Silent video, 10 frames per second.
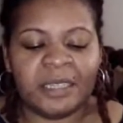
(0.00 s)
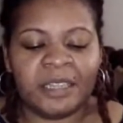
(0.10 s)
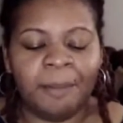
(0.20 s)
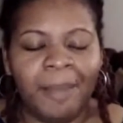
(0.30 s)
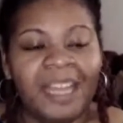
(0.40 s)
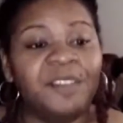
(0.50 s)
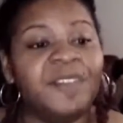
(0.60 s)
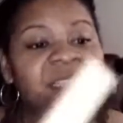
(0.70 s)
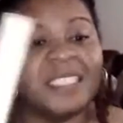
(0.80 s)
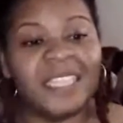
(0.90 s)

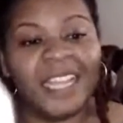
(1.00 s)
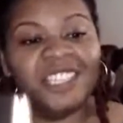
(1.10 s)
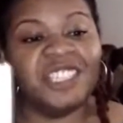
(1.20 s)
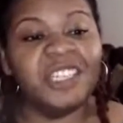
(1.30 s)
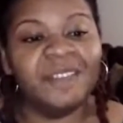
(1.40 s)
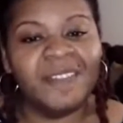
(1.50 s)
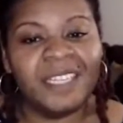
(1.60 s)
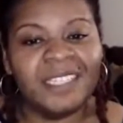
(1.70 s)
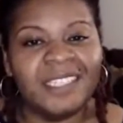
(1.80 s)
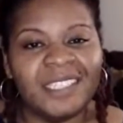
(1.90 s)
manifestation of
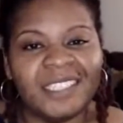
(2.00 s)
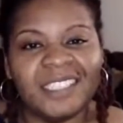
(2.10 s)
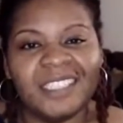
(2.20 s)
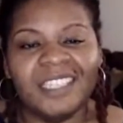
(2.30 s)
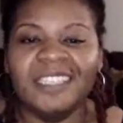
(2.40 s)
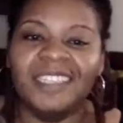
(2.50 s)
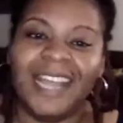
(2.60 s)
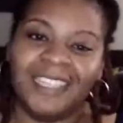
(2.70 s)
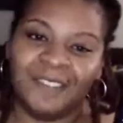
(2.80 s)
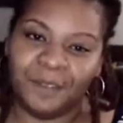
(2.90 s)
this,
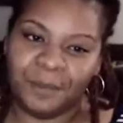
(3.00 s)
that's for